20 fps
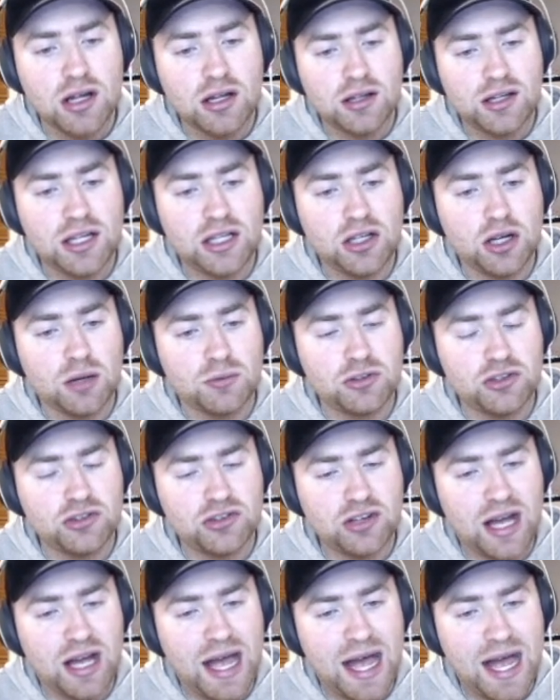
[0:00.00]
Then the options
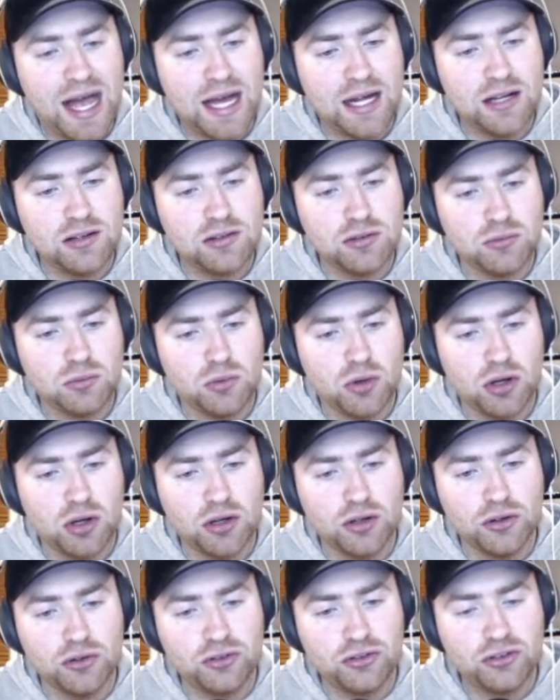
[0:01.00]
I had
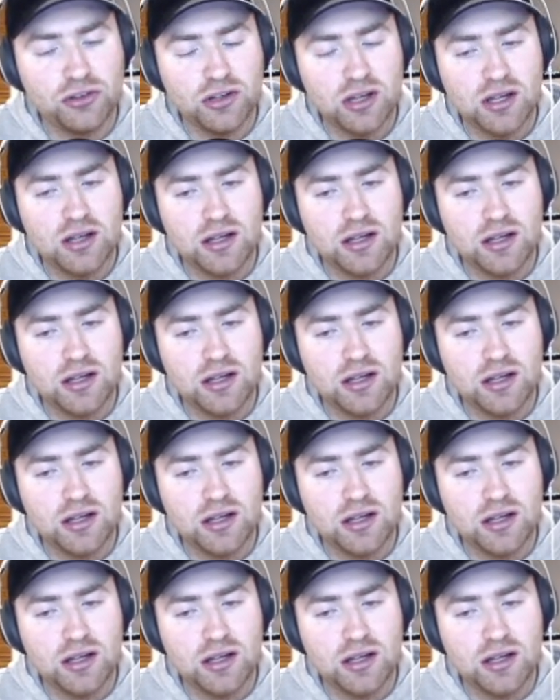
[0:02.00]
was